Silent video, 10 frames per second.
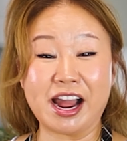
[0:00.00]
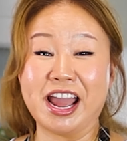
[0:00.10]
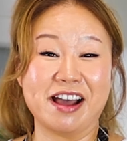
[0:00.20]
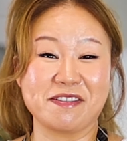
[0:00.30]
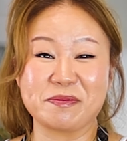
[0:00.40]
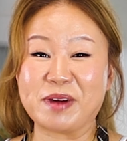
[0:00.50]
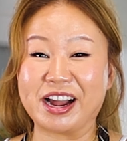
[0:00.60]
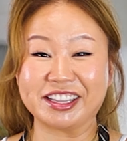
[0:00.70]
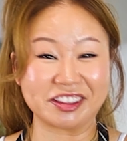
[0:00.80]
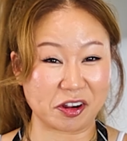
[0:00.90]
I have
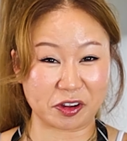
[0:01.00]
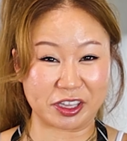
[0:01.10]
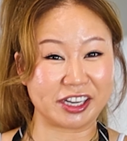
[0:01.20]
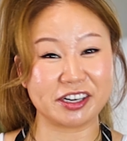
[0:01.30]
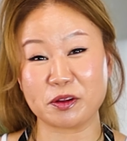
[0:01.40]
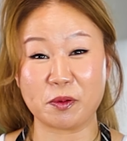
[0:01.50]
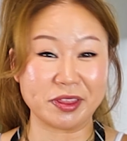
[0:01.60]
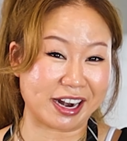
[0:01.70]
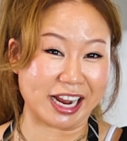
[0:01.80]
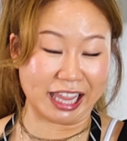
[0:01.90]
my tteok here, the
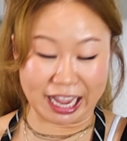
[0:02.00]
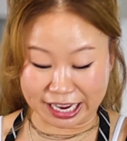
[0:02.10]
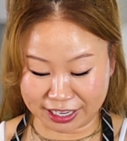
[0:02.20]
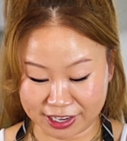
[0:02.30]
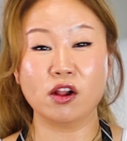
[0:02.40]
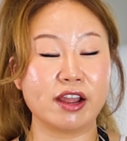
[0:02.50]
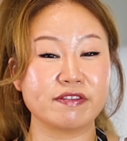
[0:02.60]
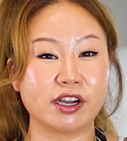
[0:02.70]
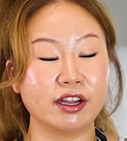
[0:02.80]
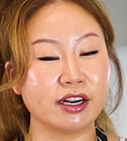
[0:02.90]
one that I like. All
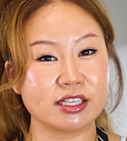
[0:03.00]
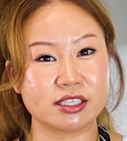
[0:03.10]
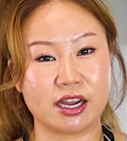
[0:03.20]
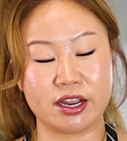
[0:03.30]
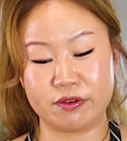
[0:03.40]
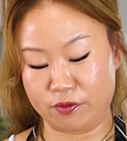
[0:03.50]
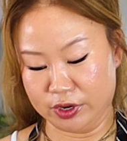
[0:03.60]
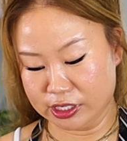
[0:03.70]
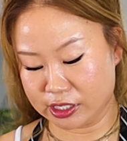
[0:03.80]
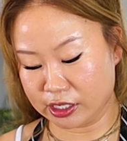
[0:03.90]
I've done is I
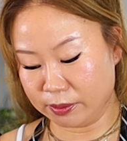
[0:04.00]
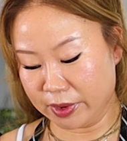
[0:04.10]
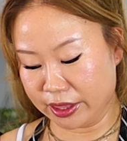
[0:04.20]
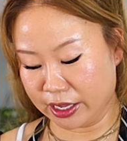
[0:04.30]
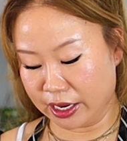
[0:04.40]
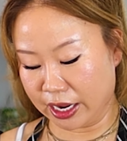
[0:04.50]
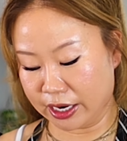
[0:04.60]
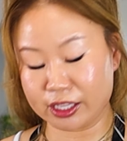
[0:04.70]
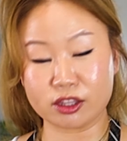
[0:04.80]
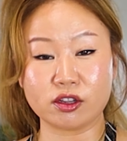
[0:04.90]
rinsed them, and then
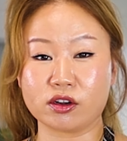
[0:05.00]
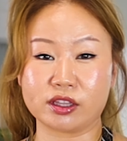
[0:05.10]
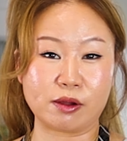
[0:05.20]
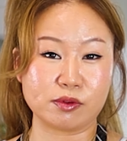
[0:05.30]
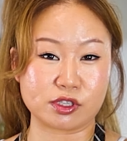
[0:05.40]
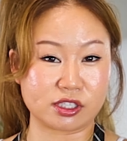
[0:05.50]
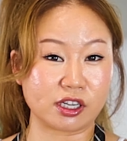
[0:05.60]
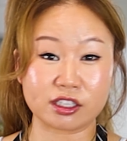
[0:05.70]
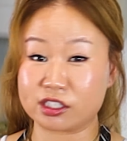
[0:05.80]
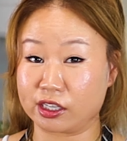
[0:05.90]
any tteok that was
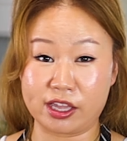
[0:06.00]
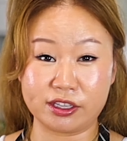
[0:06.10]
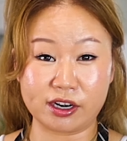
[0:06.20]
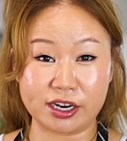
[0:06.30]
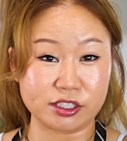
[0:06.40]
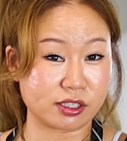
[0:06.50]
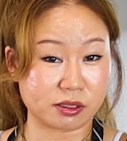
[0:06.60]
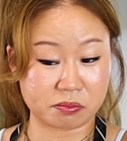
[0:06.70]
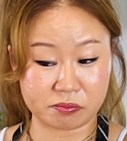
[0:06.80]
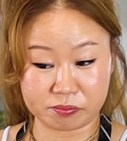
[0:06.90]
stuck together, I
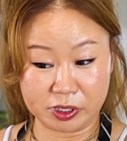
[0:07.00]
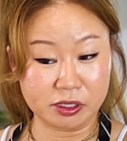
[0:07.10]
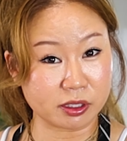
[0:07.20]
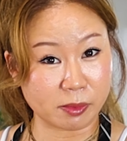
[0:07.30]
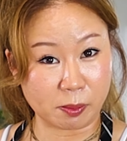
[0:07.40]
just peeled them